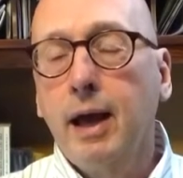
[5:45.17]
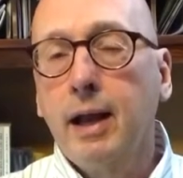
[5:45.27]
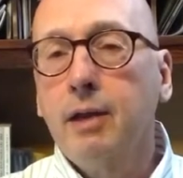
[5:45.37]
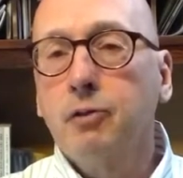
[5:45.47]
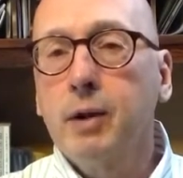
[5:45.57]

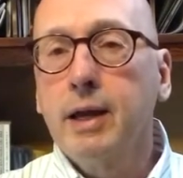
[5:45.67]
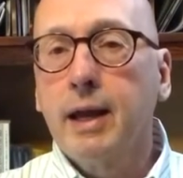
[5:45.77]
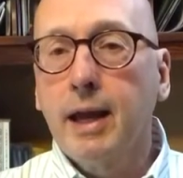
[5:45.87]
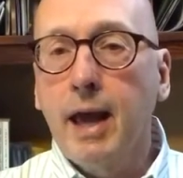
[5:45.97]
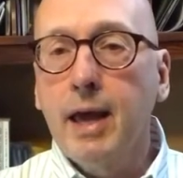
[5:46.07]
And as we
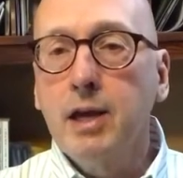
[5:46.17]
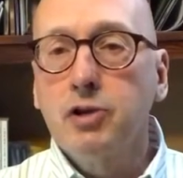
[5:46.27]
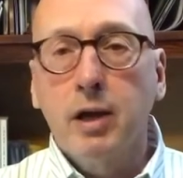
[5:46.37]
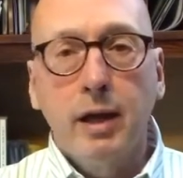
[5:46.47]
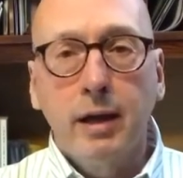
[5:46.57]

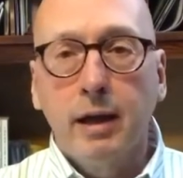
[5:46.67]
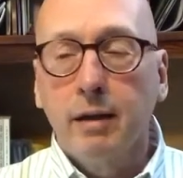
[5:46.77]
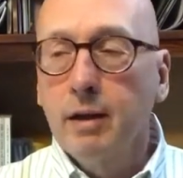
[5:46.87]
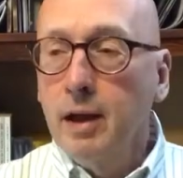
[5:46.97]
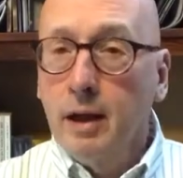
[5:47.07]
engage in
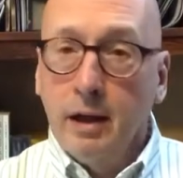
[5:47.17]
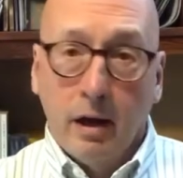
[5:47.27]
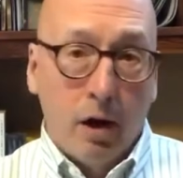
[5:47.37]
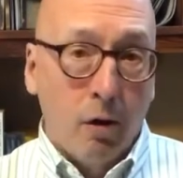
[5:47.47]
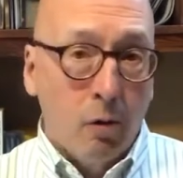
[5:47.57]
it,
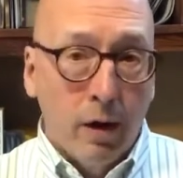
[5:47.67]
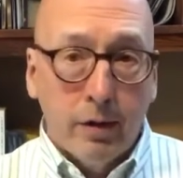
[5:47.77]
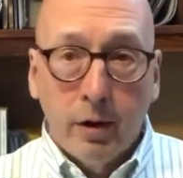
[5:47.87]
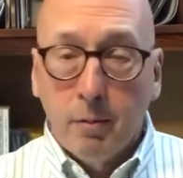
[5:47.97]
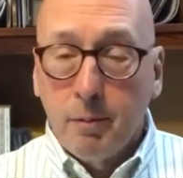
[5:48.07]
you know,
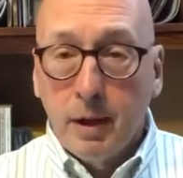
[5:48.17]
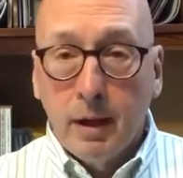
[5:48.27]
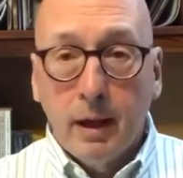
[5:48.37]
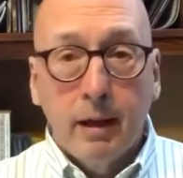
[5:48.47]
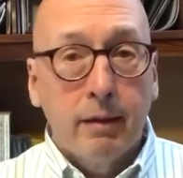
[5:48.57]
whether it
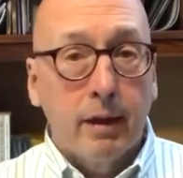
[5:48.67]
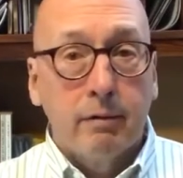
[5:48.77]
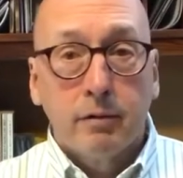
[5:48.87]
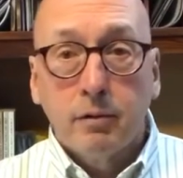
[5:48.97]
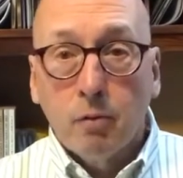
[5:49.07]
be
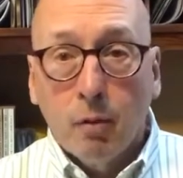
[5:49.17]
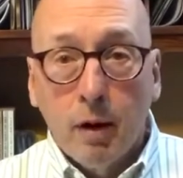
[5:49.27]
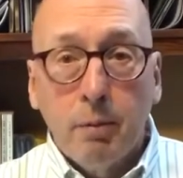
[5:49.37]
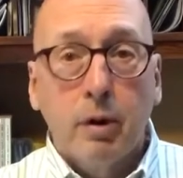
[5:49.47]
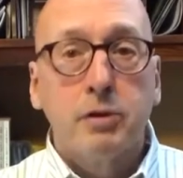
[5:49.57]
that
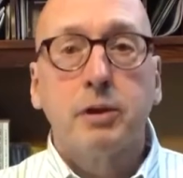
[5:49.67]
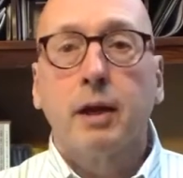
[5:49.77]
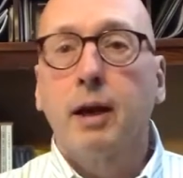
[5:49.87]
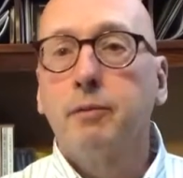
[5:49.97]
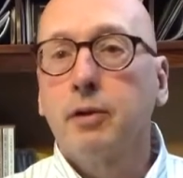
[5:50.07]
one
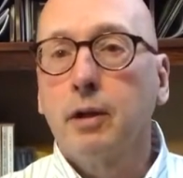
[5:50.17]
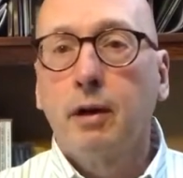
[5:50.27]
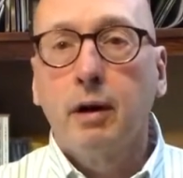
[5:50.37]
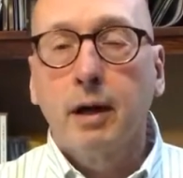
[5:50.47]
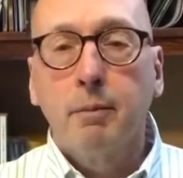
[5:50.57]
person comes
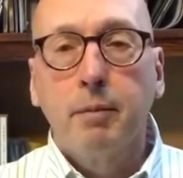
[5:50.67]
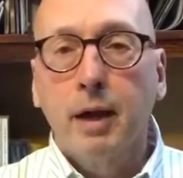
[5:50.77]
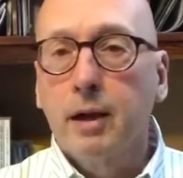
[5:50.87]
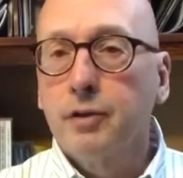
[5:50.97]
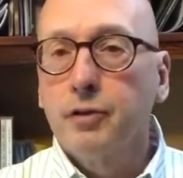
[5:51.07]
along and
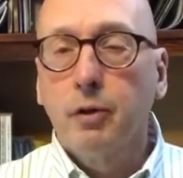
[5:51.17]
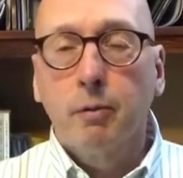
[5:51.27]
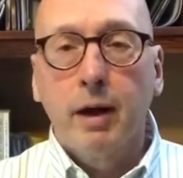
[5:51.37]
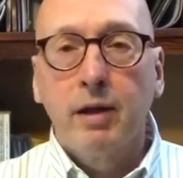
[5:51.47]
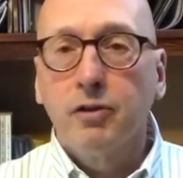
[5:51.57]
begins to
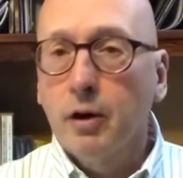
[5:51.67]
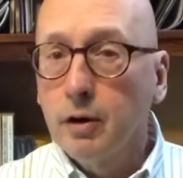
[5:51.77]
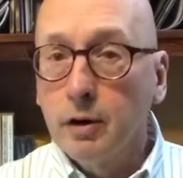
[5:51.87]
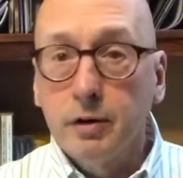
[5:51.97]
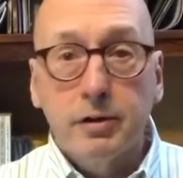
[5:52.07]
raise
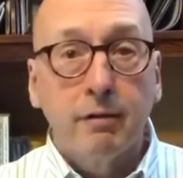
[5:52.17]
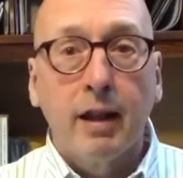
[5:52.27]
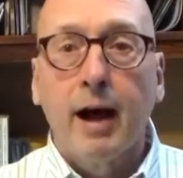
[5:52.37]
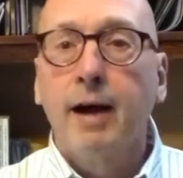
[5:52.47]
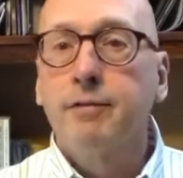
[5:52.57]
herds of
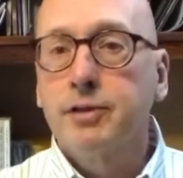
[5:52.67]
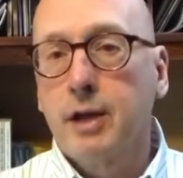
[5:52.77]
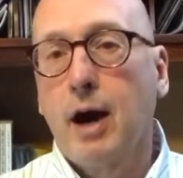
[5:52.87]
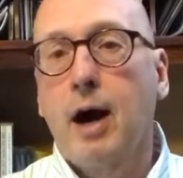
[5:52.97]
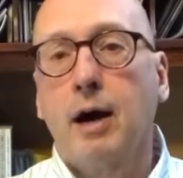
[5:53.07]

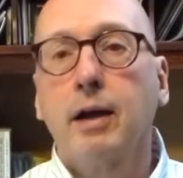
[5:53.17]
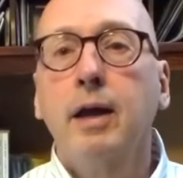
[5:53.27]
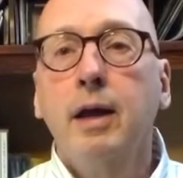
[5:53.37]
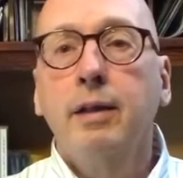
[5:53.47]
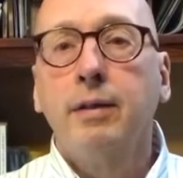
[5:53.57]
livestock
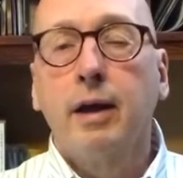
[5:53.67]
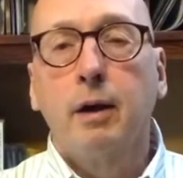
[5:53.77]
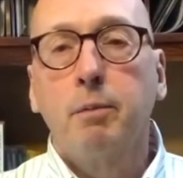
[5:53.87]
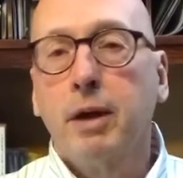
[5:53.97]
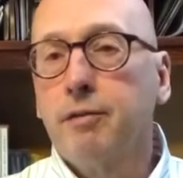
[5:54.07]
that
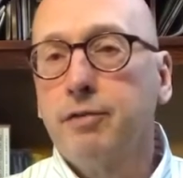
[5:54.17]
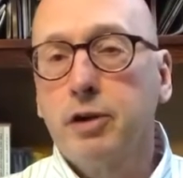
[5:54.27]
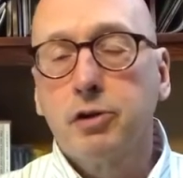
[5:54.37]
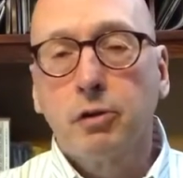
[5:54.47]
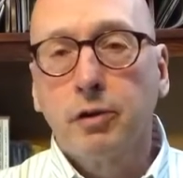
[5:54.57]
are
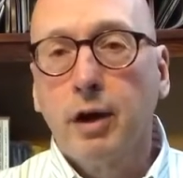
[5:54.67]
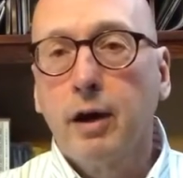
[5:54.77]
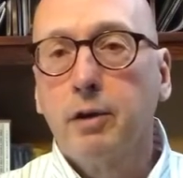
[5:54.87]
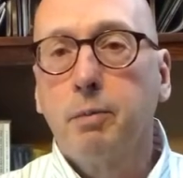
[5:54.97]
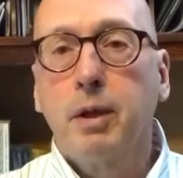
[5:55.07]
beneficial to
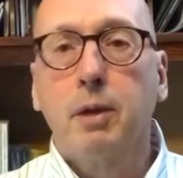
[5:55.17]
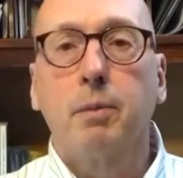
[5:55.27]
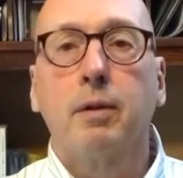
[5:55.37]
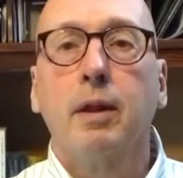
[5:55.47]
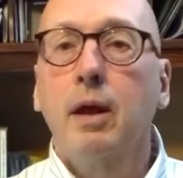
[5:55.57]
other
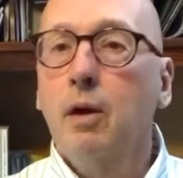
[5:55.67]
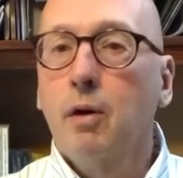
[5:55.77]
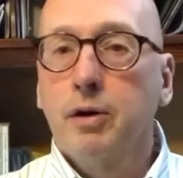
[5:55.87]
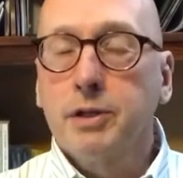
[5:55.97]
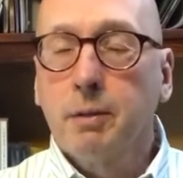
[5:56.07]
people,
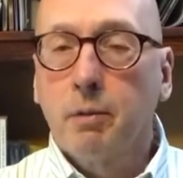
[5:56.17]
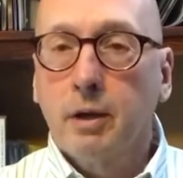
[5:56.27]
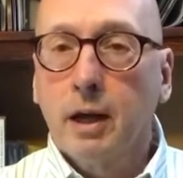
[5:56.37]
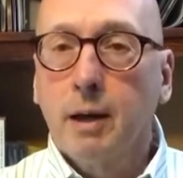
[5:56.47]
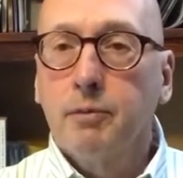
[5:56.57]
or
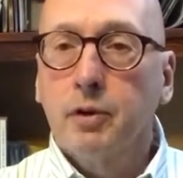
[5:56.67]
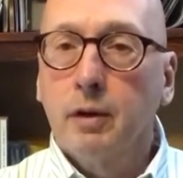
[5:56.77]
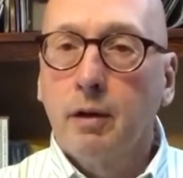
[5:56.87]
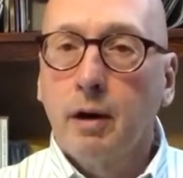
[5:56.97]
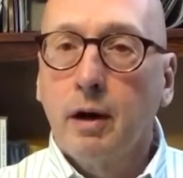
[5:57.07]
someone comes
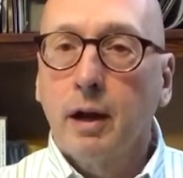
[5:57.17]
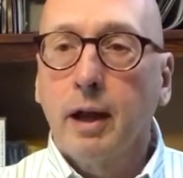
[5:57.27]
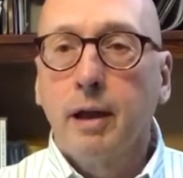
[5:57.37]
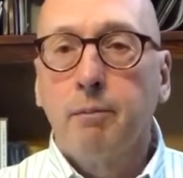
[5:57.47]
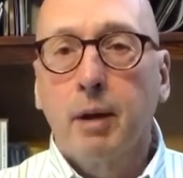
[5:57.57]
along
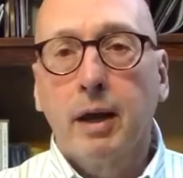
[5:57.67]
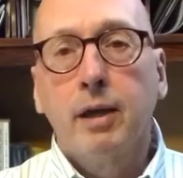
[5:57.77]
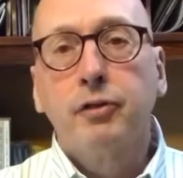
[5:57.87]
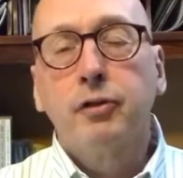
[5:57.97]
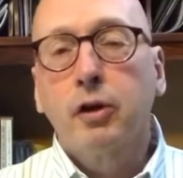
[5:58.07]
and
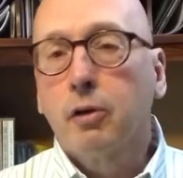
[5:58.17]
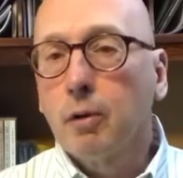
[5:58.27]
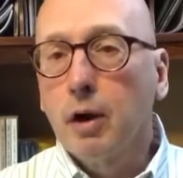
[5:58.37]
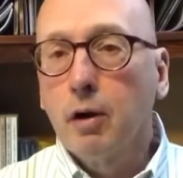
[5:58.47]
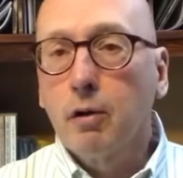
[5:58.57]
begins to
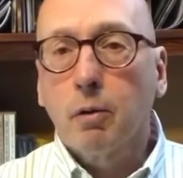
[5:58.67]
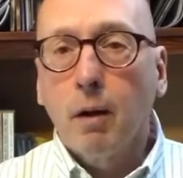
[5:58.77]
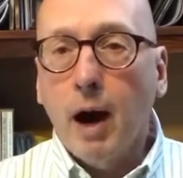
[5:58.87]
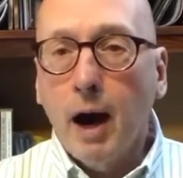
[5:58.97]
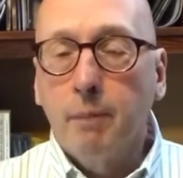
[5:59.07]
grow
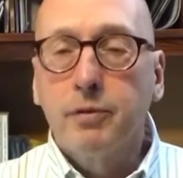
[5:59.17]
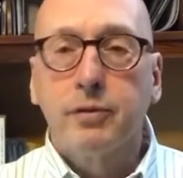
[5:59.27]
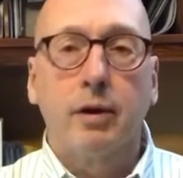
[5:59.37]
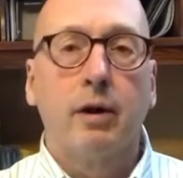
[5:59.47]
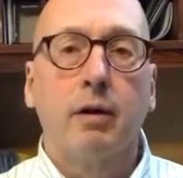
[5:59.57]

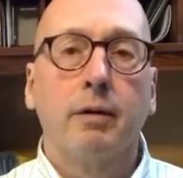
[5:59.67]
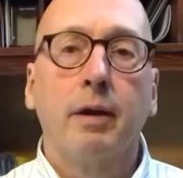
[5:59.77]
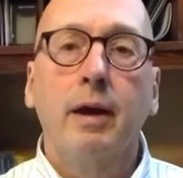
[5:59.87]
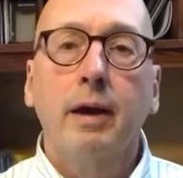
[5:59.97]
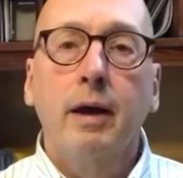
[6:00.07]
crops
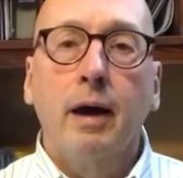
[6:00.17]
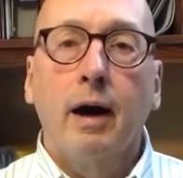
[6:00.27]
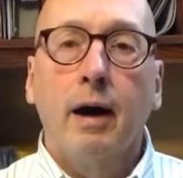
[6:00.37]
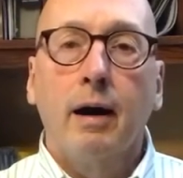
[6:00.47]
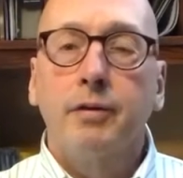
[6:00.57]
on
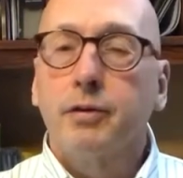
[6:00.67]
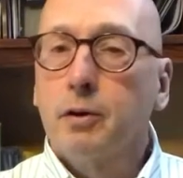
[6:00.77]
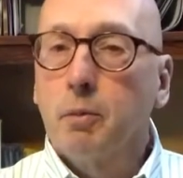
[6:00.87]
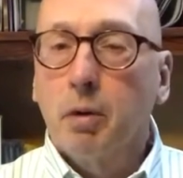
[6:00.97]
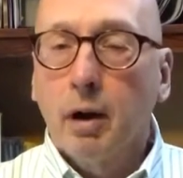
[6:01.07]

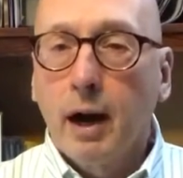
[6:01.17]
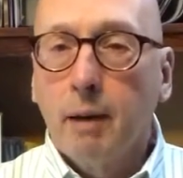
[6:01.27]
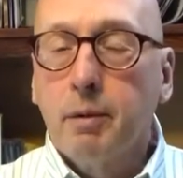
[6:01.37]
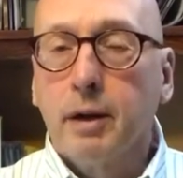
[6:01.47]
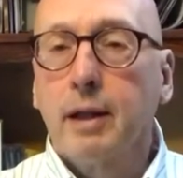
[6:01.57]
certain
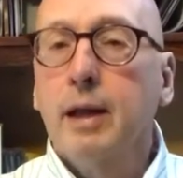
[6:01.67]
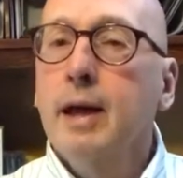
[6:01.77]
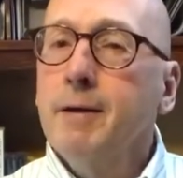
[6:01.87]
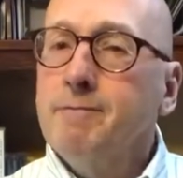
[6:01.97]
property.